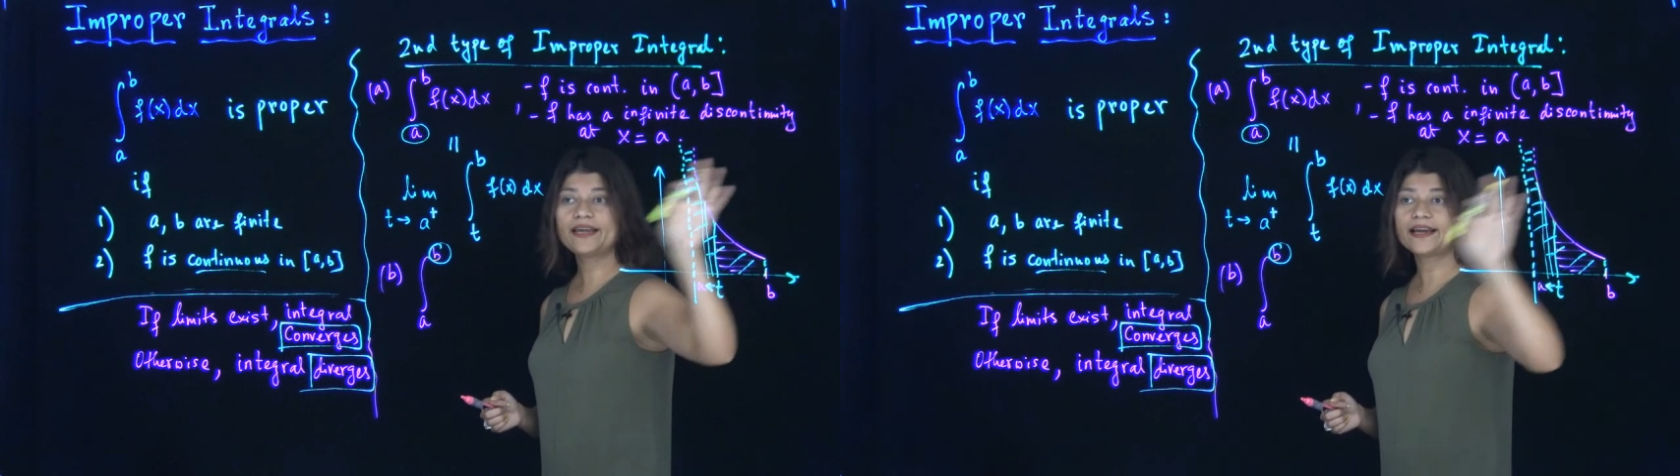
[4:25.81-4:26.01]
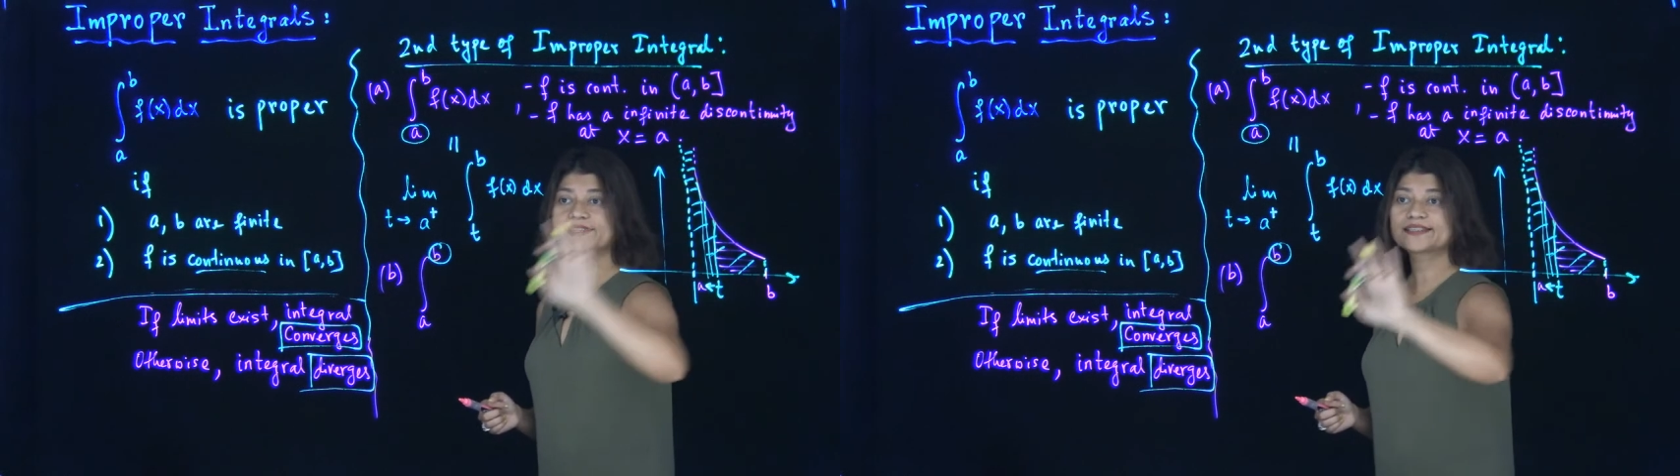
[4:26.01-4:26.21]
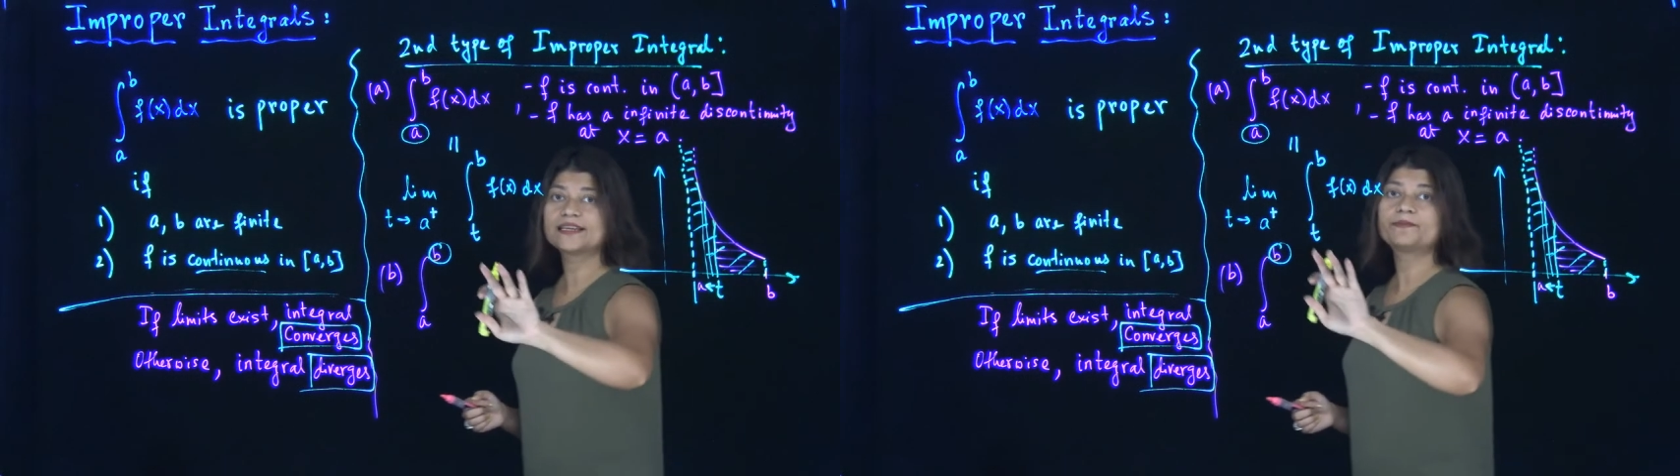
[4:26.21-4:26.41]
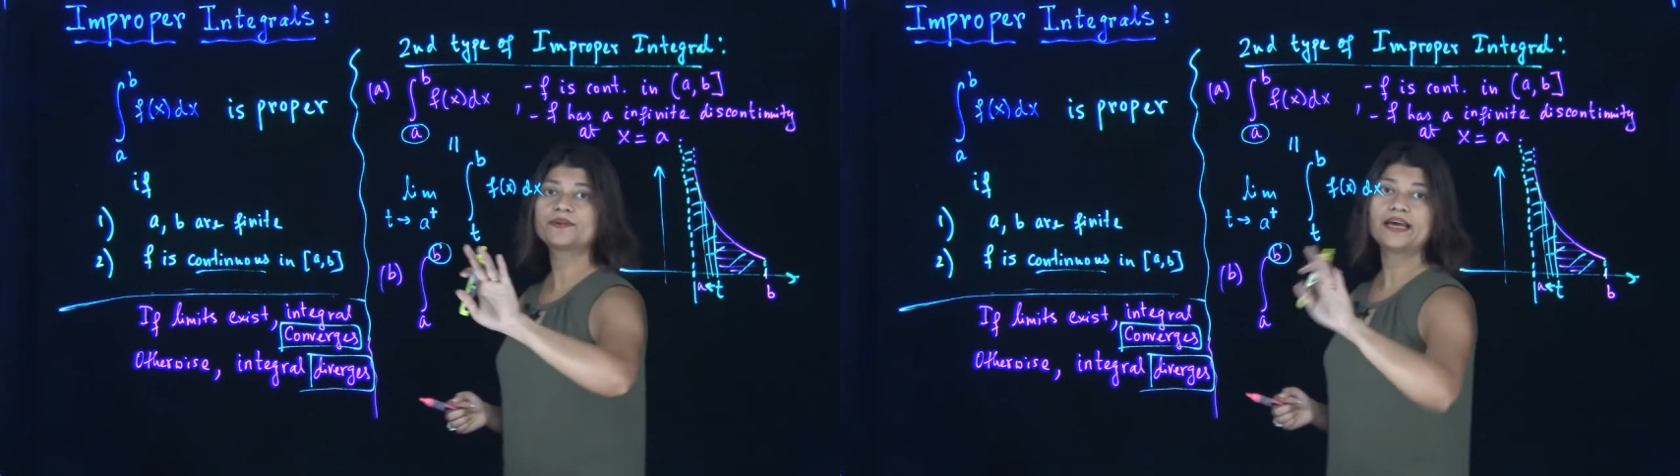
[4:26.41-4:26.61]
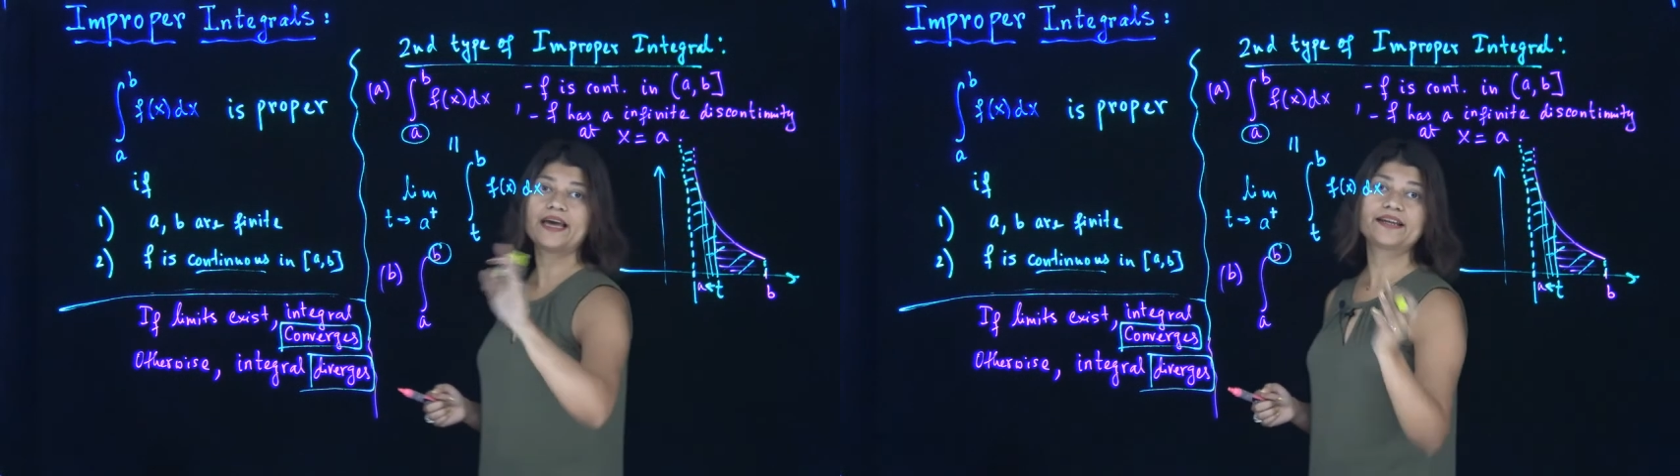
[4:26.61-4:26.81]

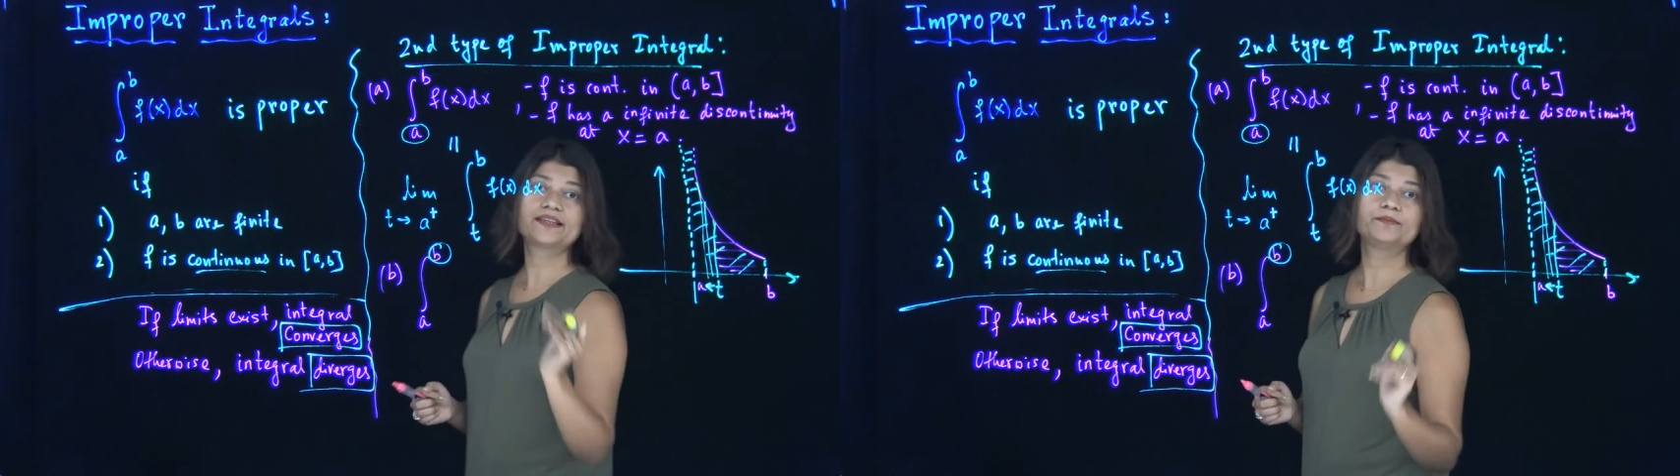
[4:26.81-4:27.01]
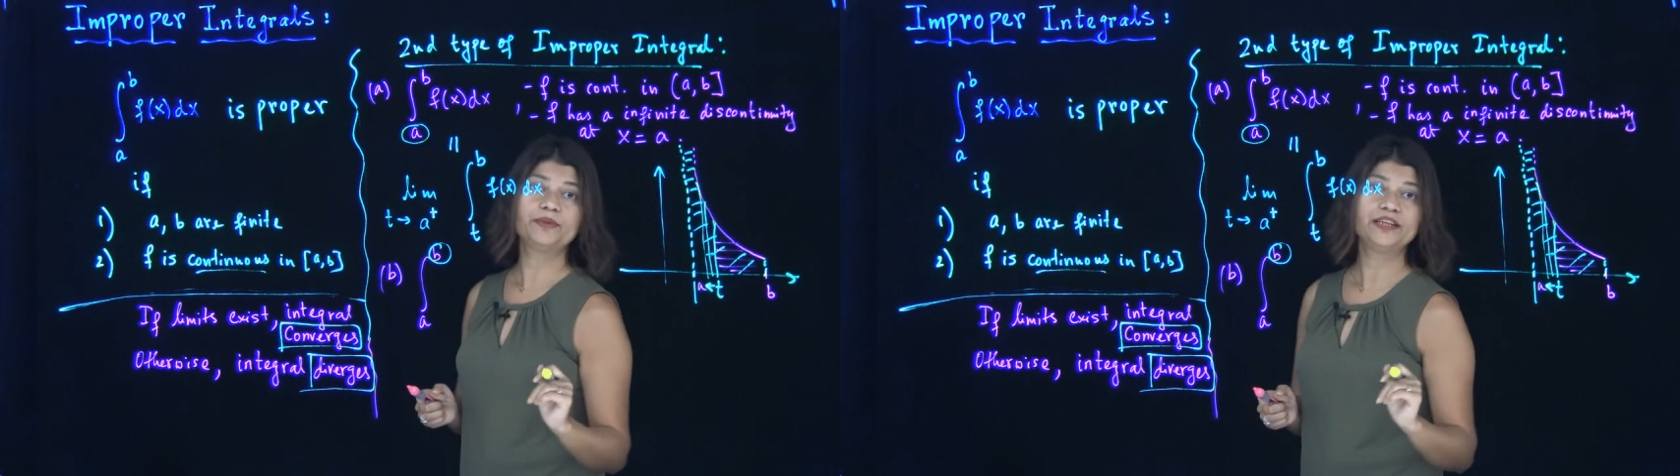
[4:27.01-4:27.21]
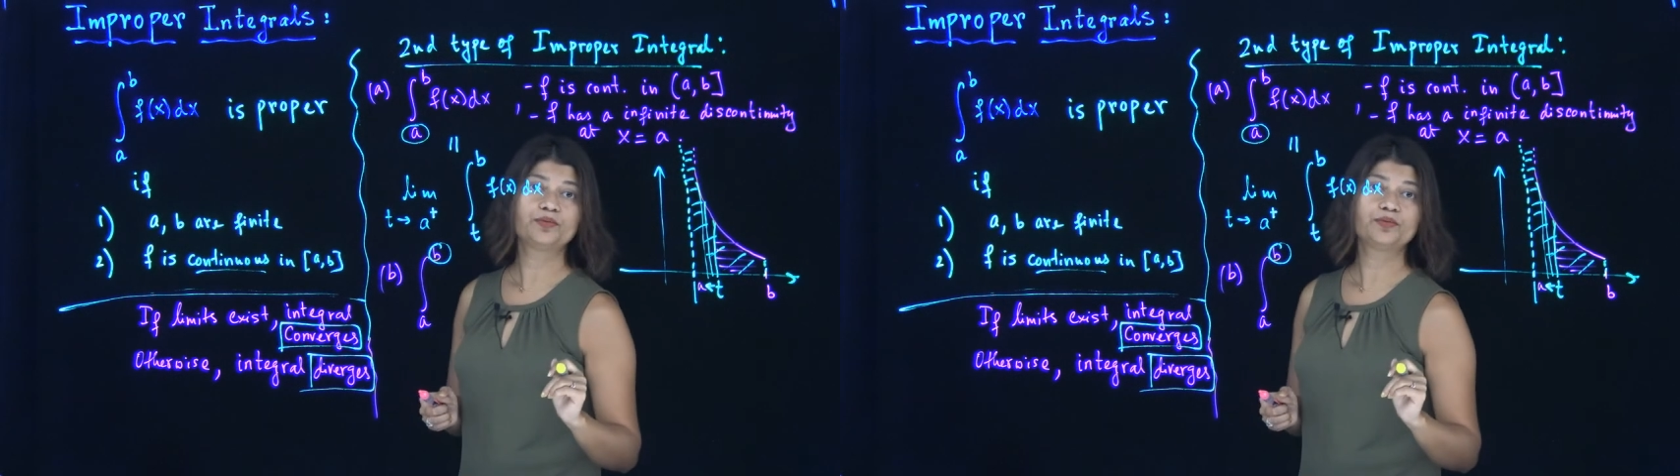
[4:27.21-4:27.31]
except at b,